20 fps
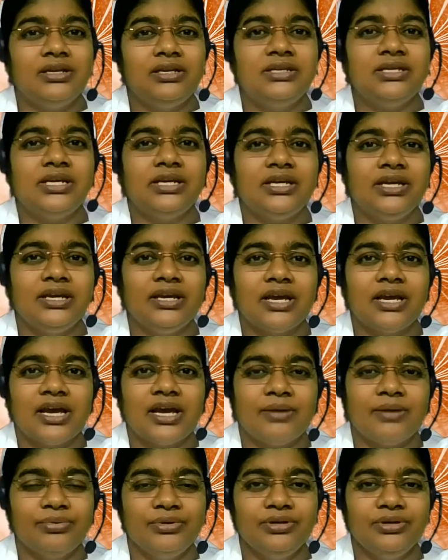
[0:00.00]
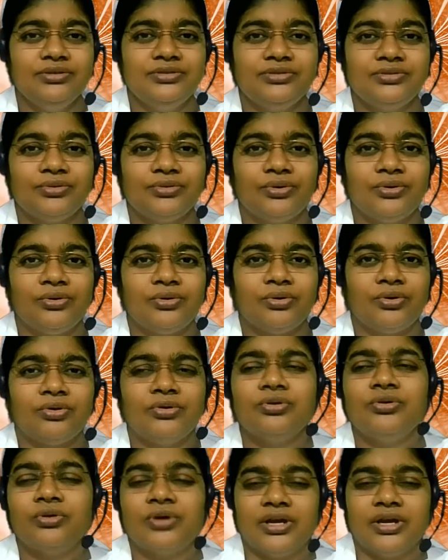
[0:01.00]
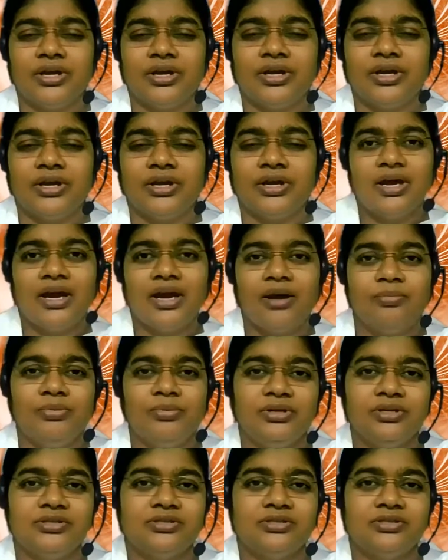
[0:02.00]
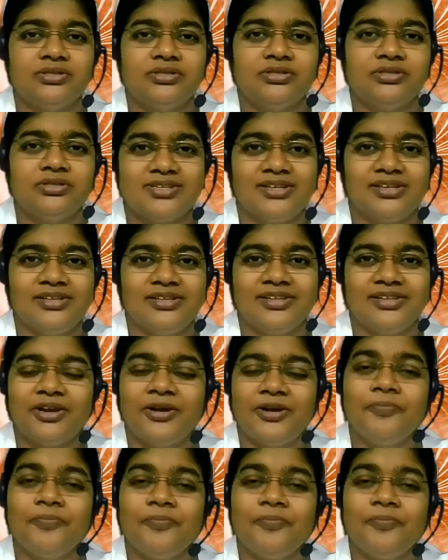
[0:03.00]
taking happiness or not? Okay, happiness is still in that.